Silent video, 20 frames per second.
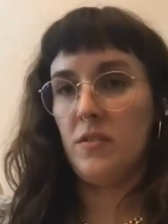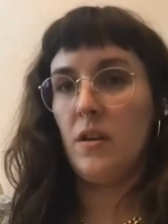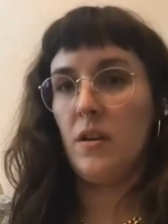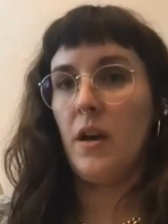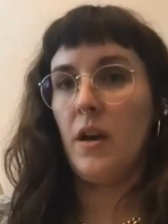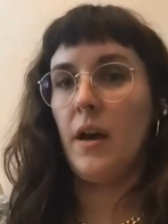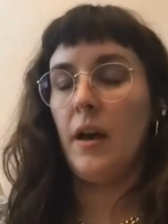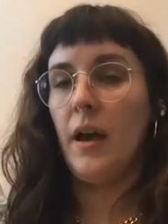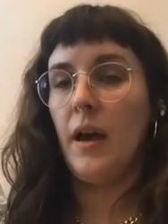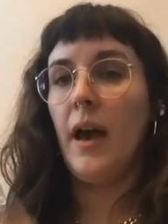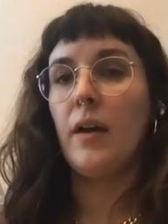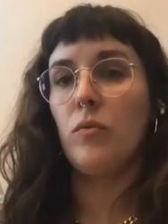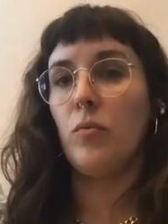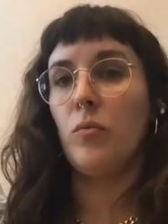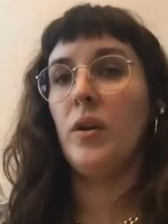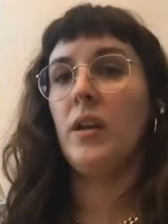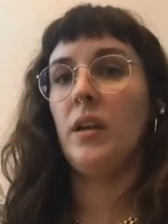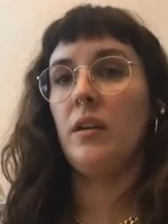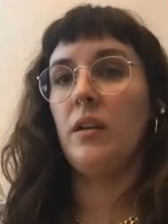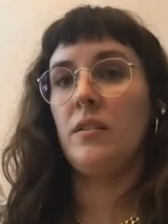had
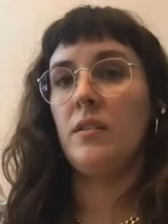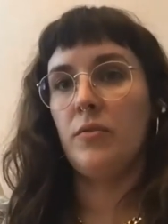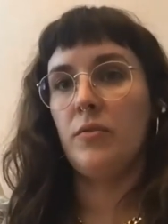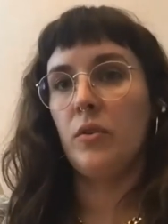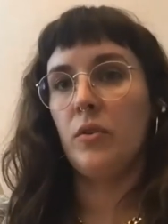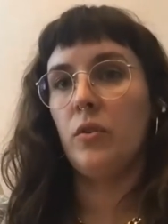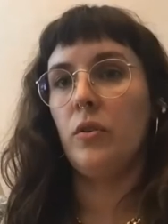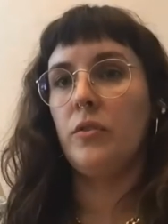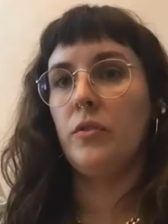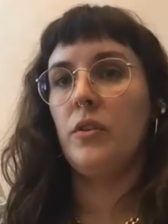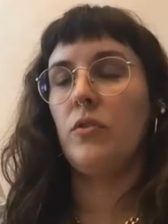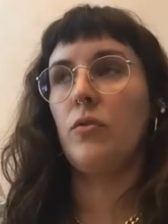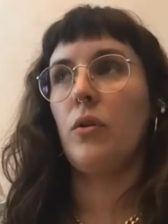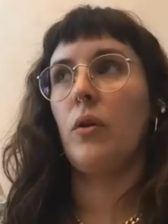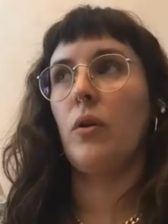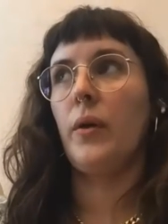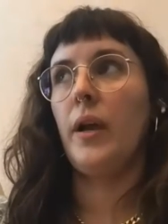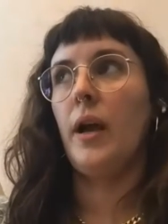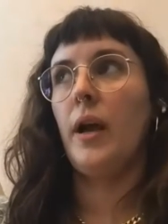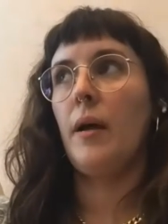reading difficulties
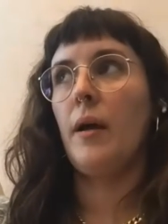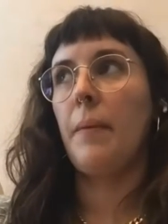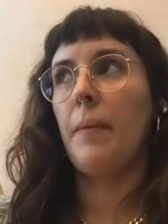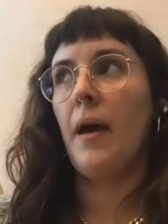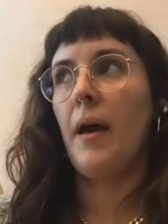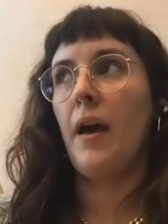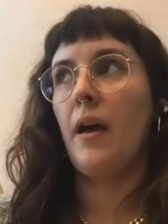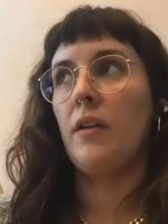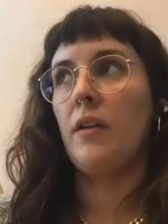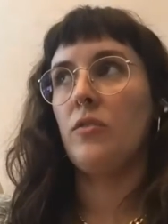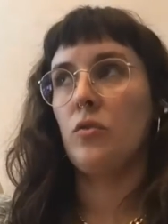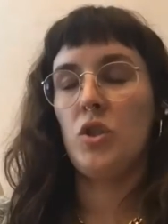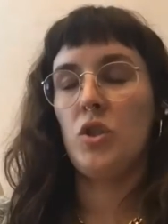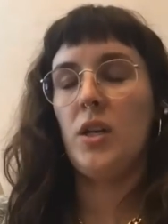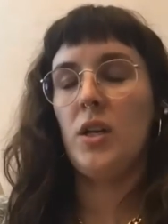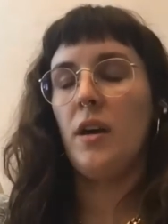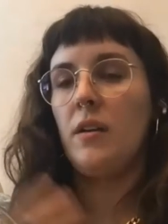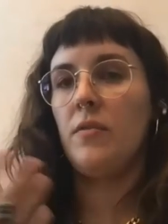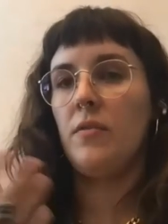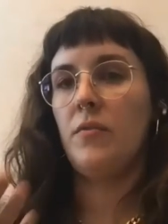growing up. So
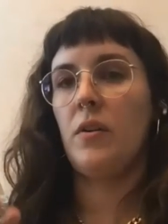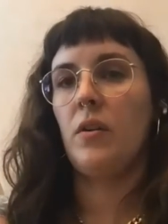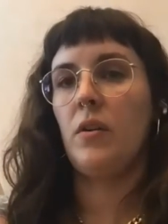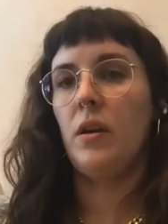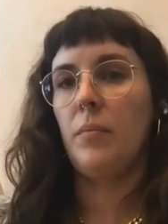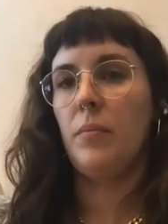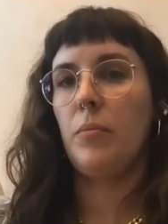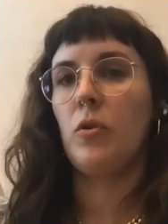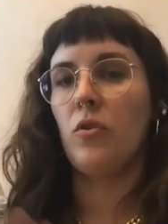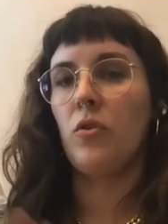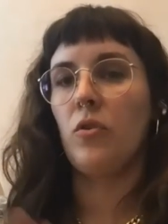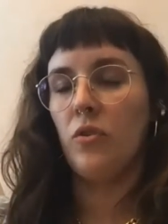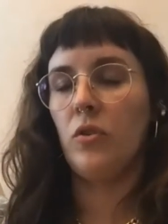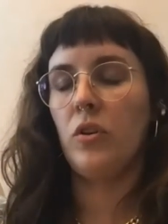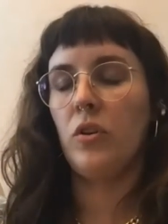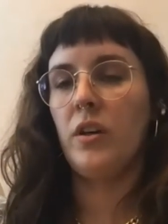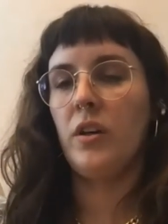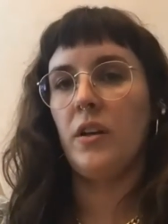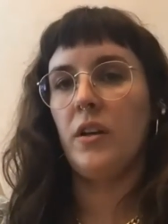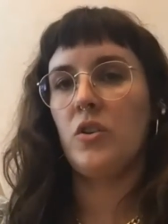she had a very personal
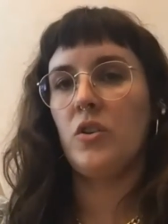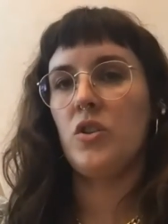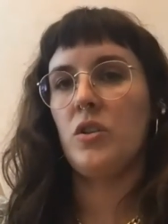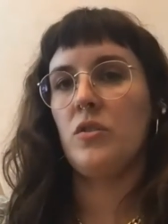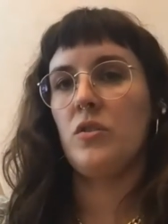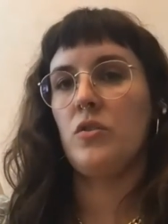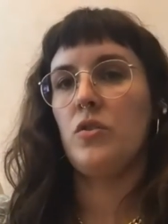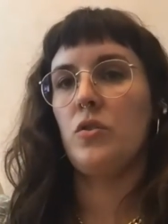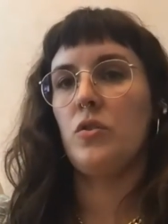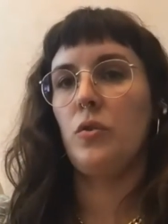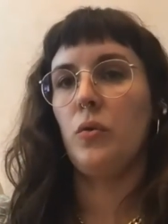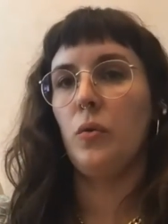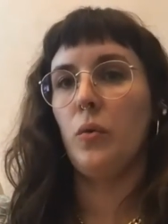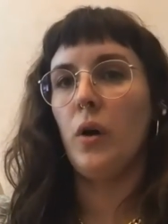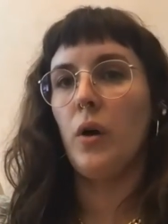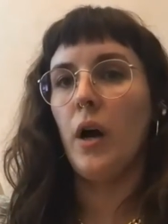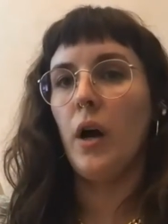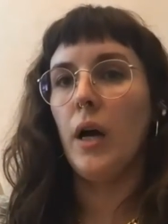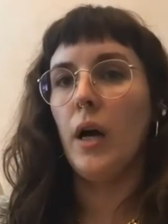connection to